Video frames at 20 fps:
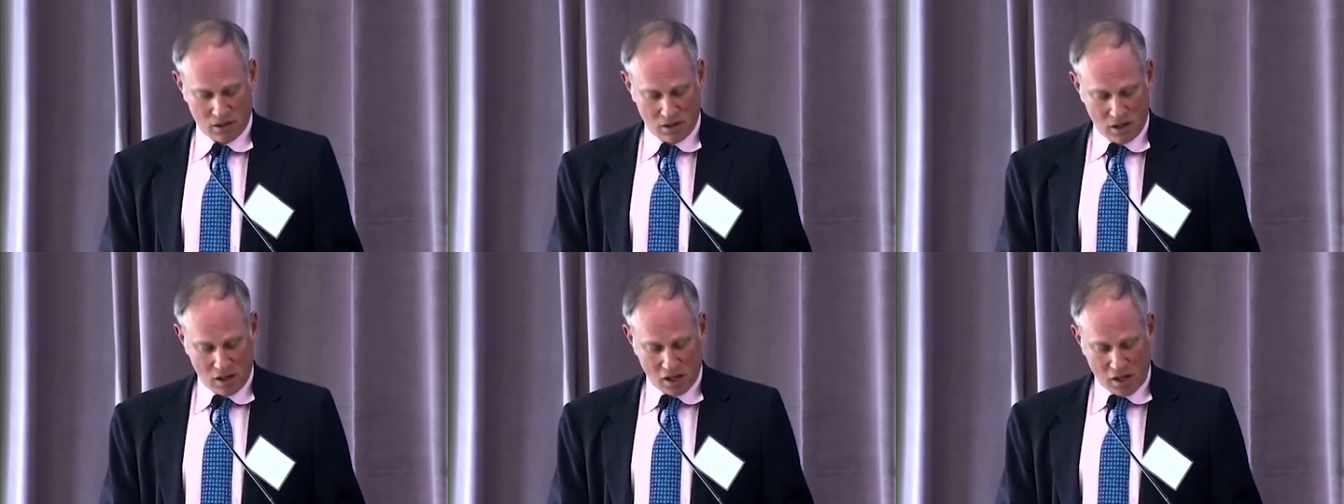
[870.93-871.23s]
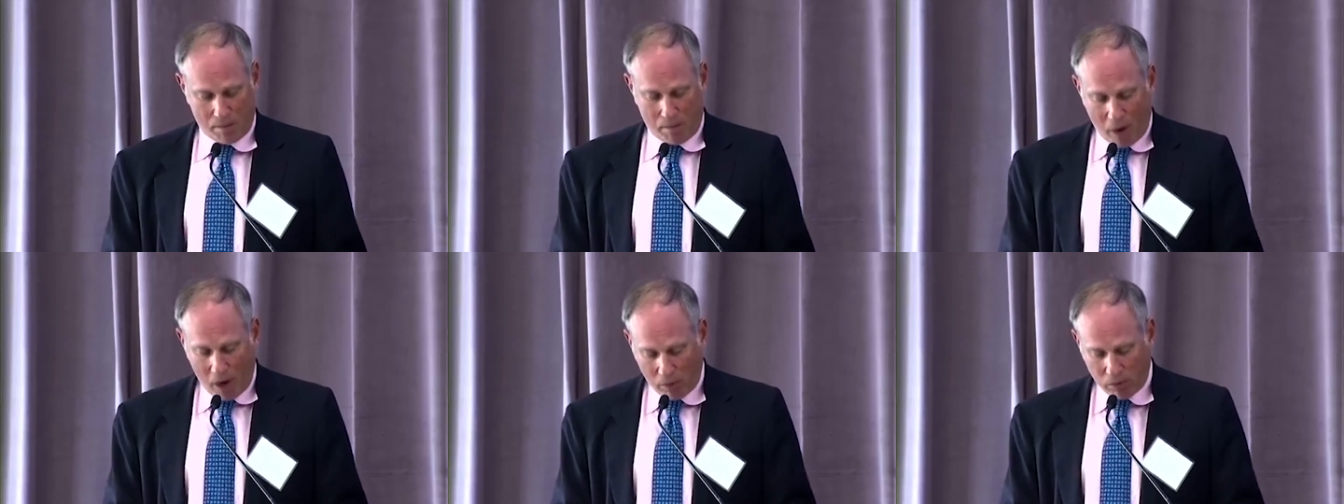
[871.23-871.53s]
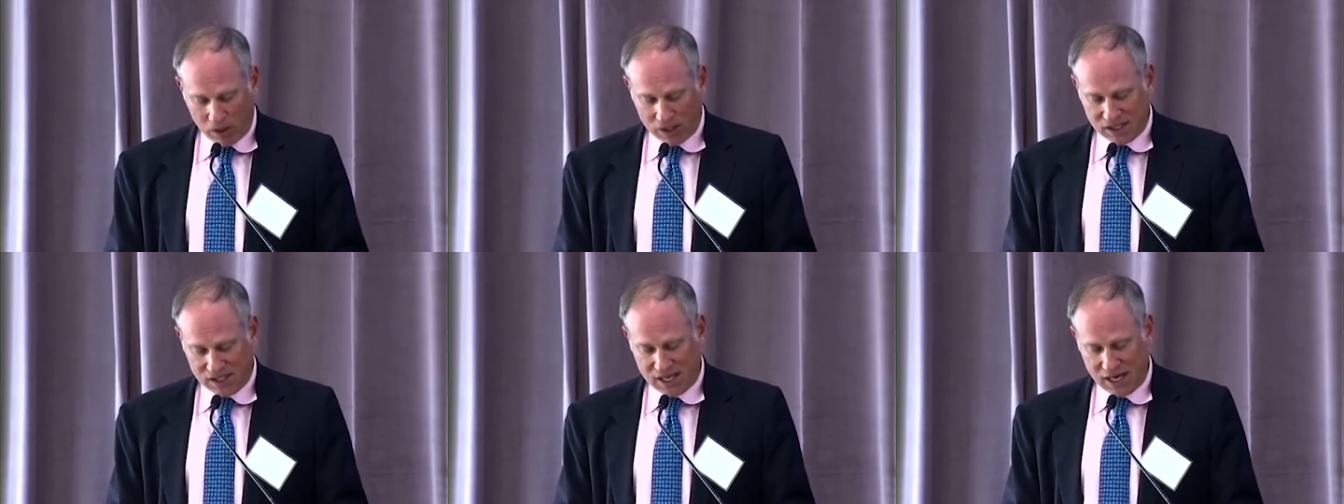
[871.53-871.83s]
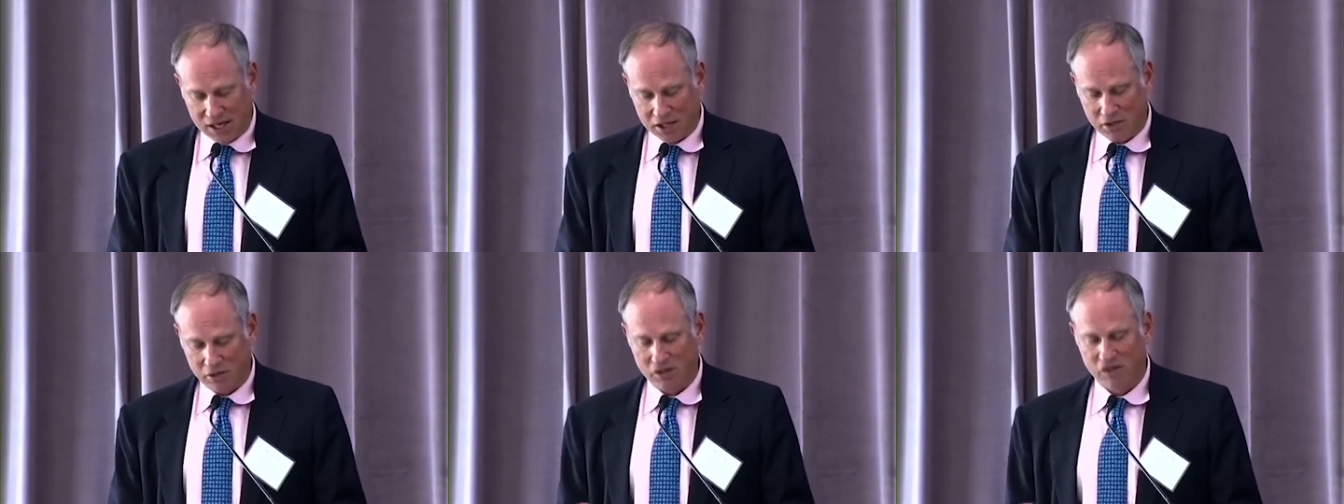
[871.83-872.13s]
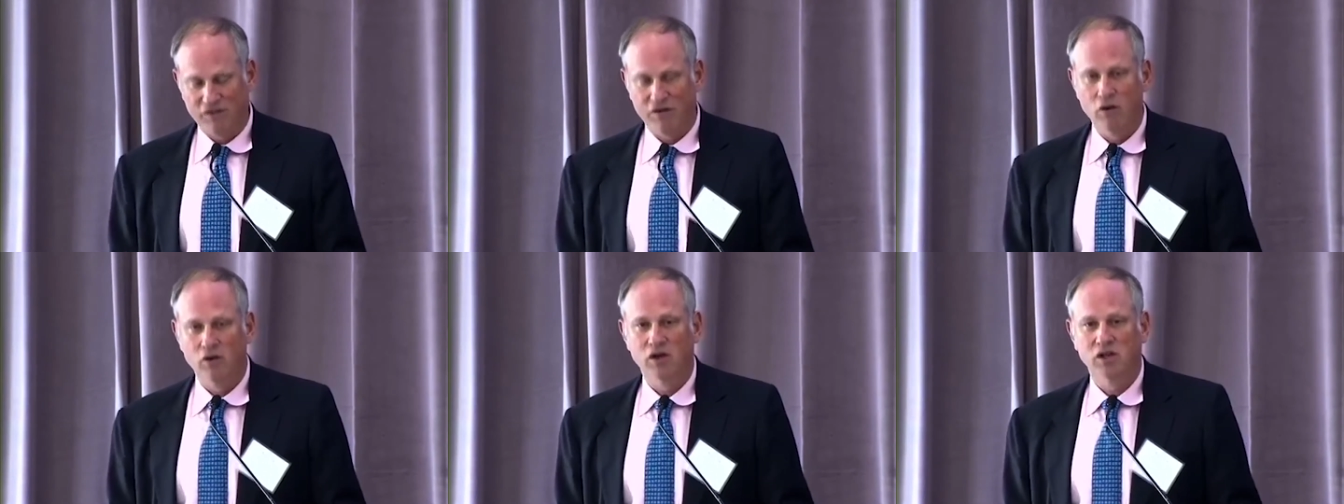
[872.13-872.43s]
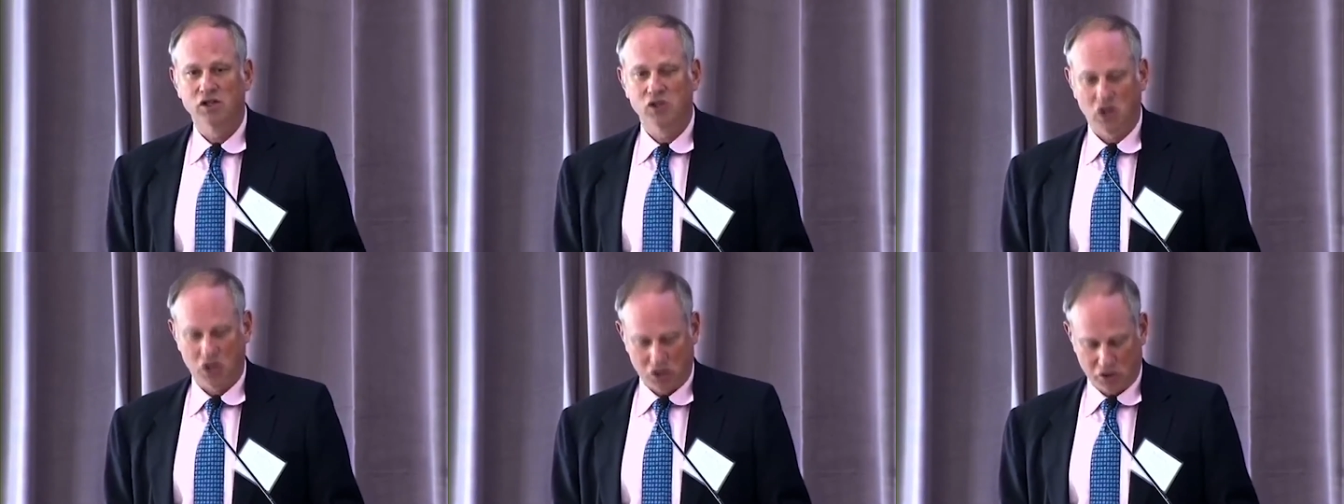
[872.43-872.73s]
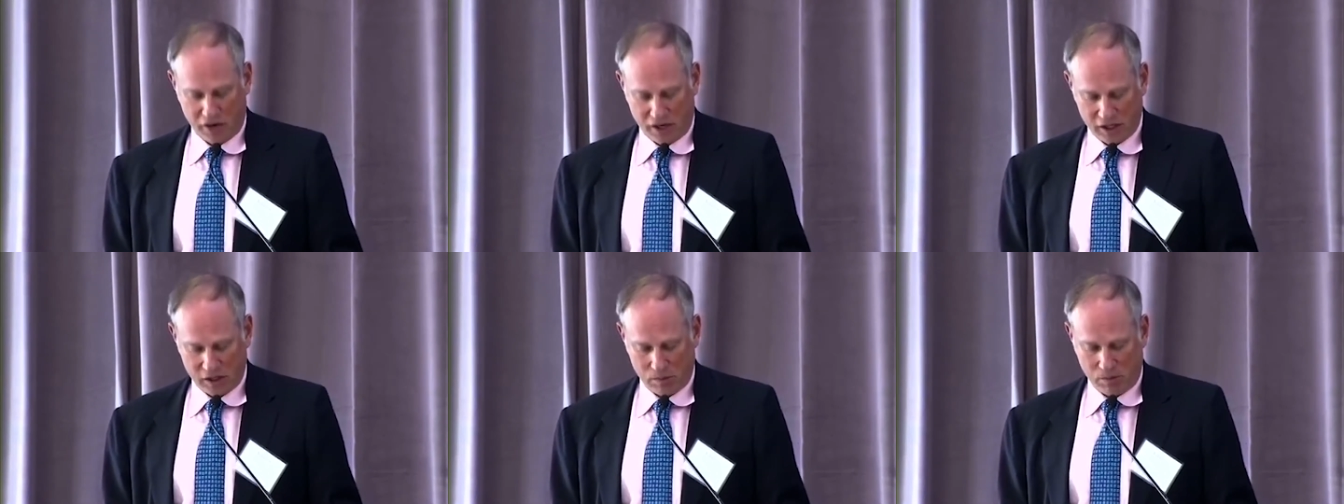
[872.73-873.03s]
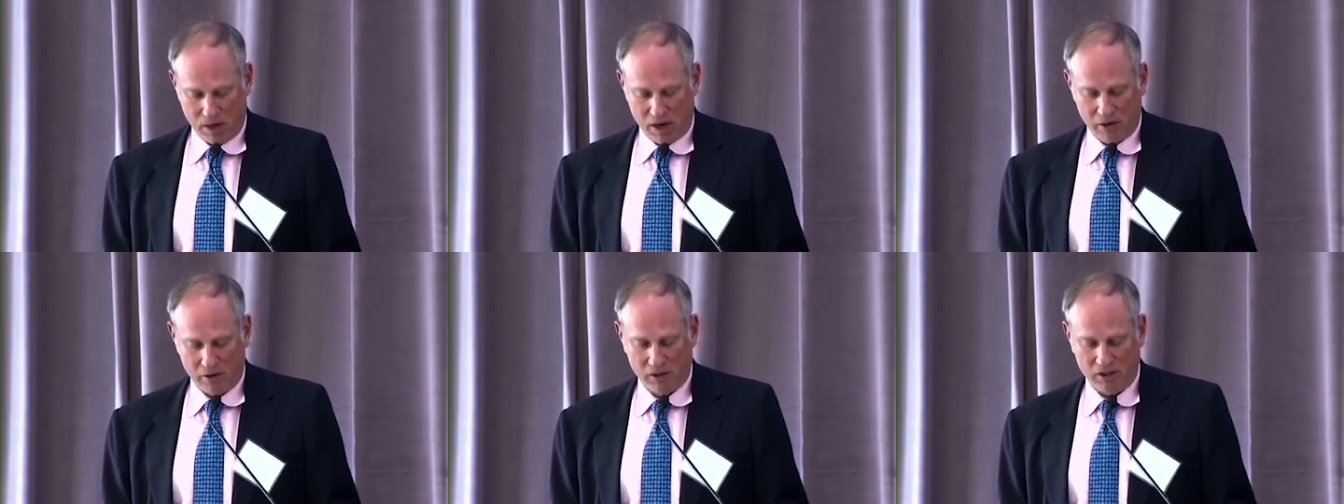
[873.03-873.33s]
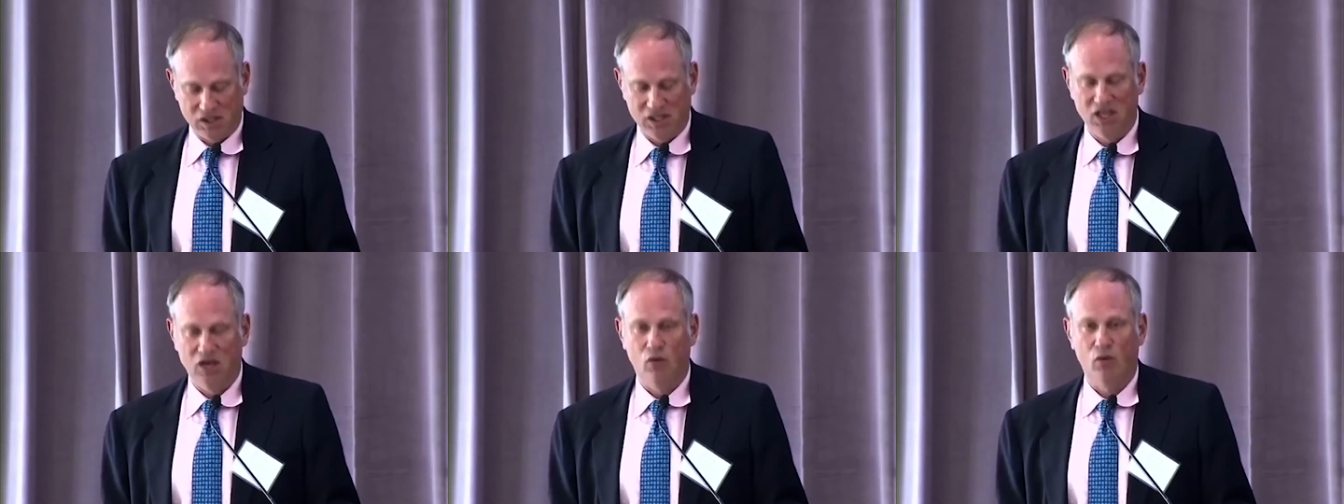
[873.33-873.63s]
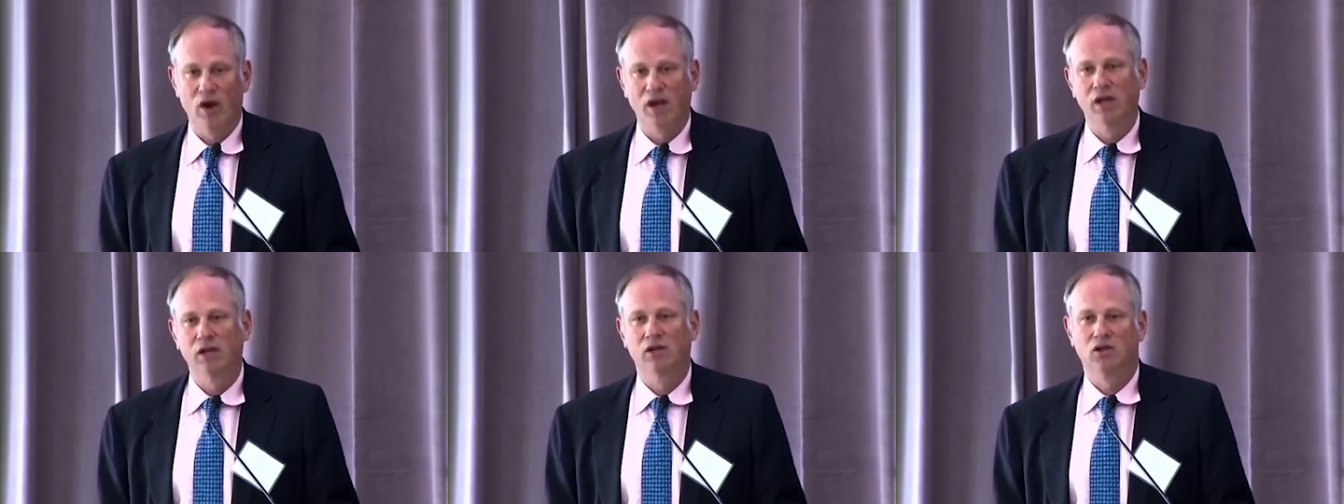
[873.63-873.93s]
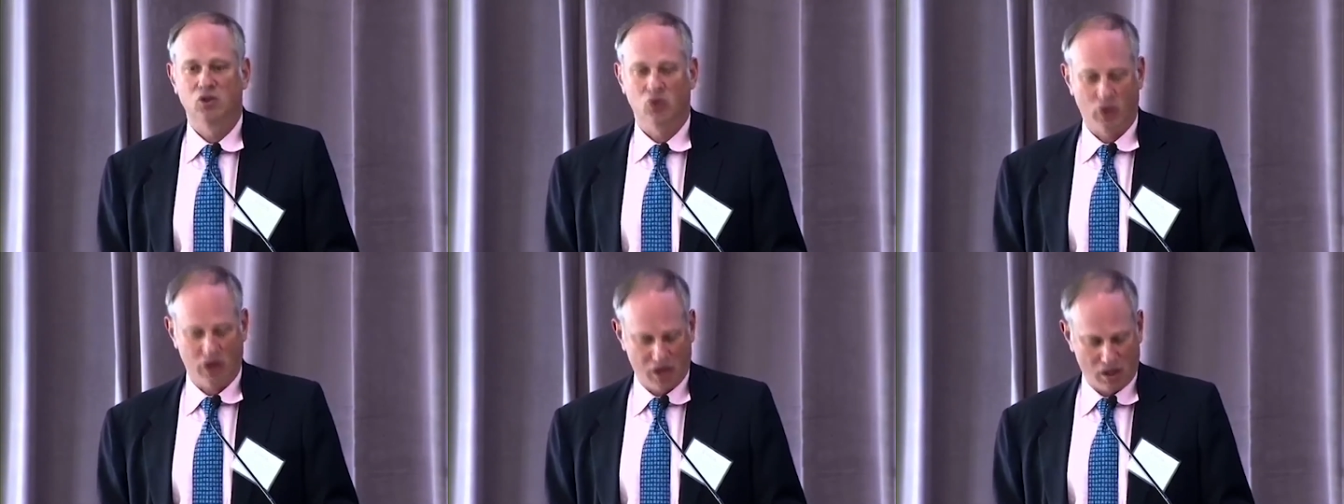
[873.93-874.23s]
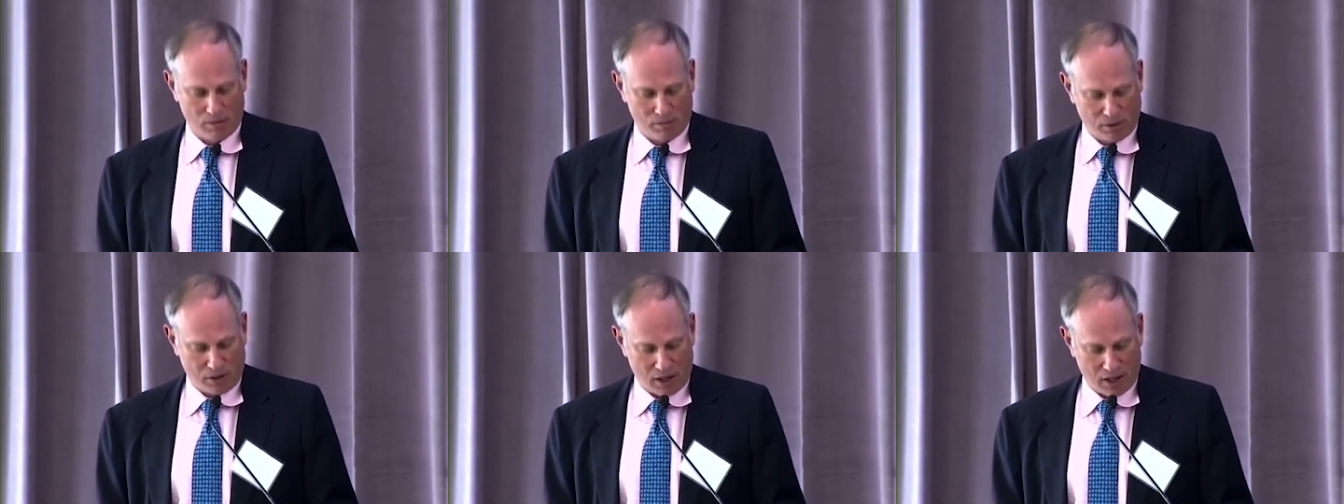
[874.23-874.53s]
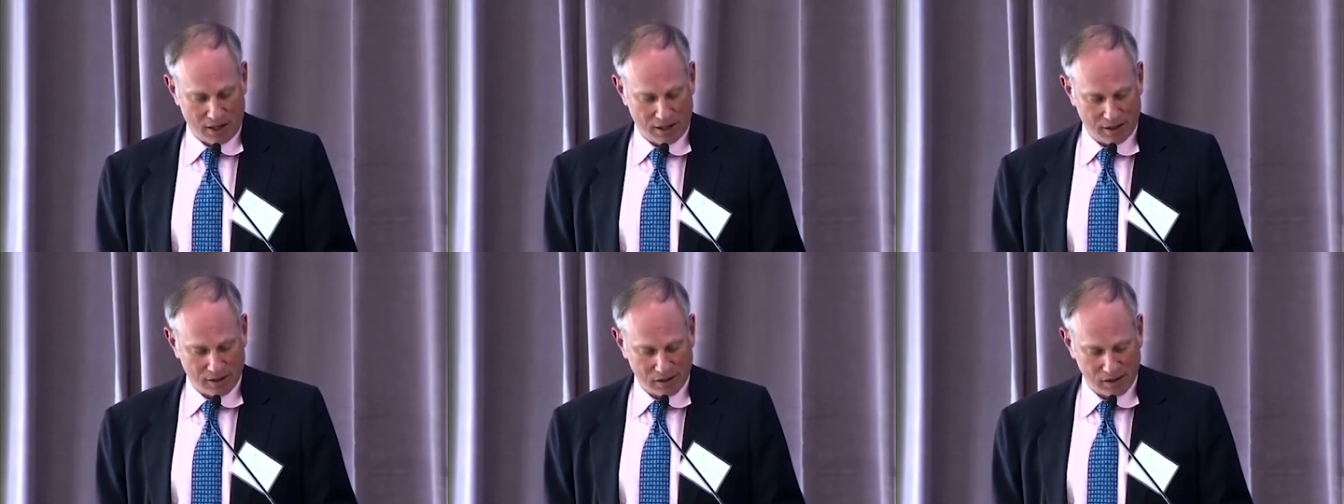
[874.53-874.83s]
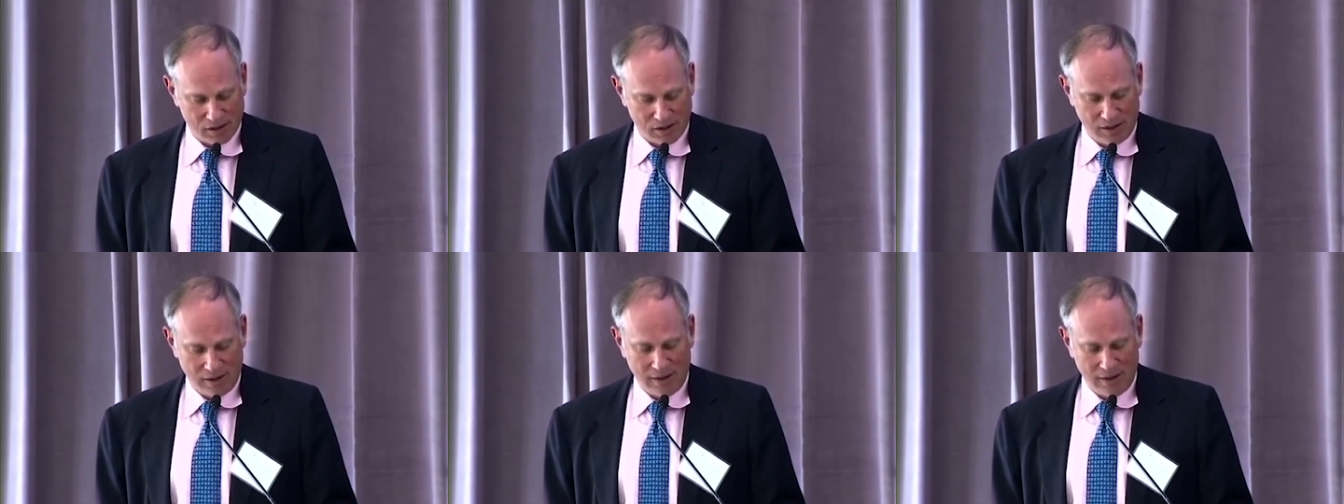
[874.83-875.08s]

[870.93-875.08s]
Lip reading: The public sector is focused on transparency and regulatory compliance.